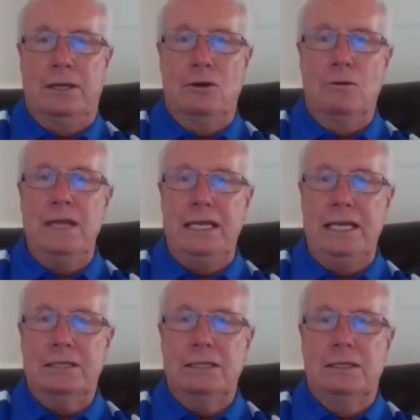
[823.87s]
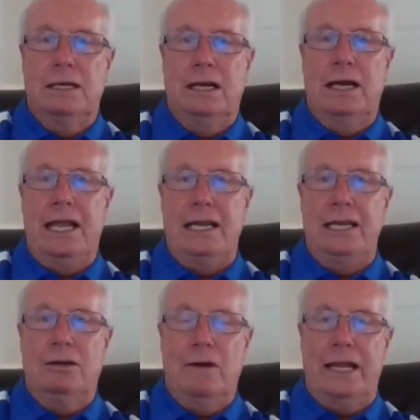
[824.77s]
intermediate
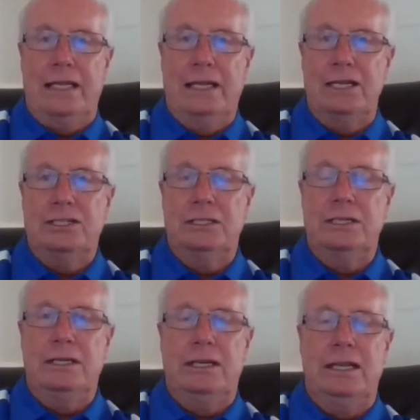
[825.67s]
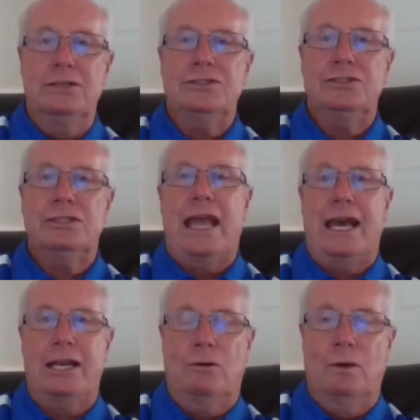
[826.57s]
anticoagulation is
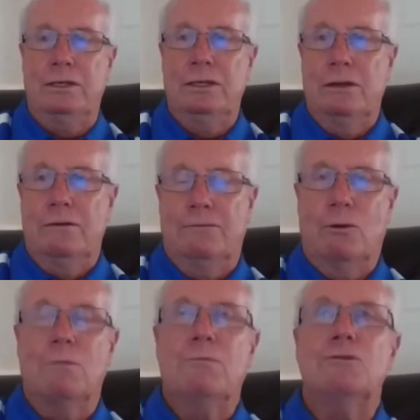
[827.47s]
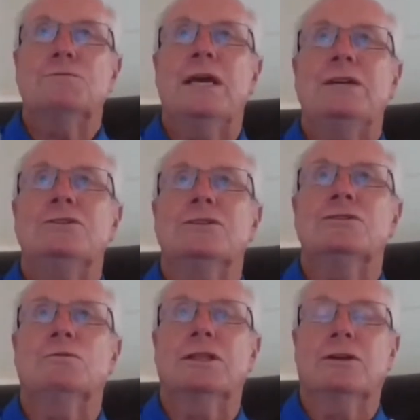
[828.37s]
adequate for most
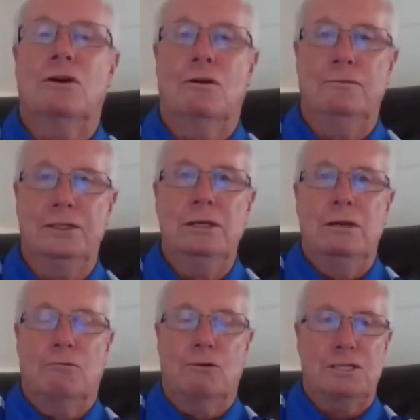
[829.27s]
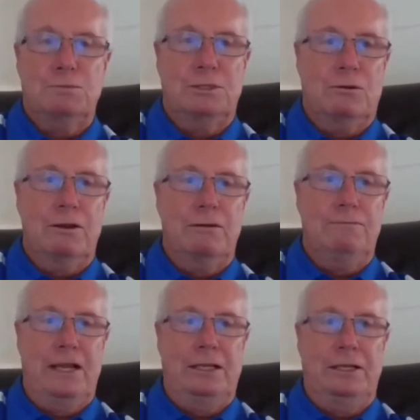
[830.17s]
patients with COVID respiratory
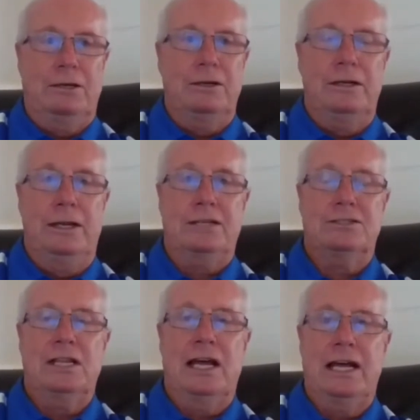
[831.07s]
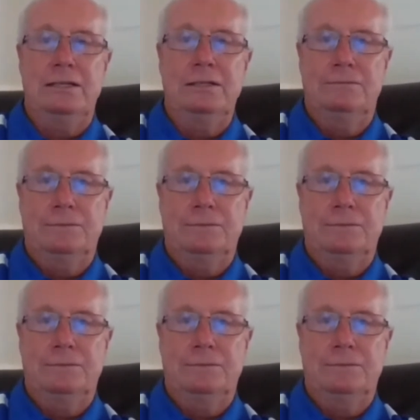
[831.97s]
failure. Next slide.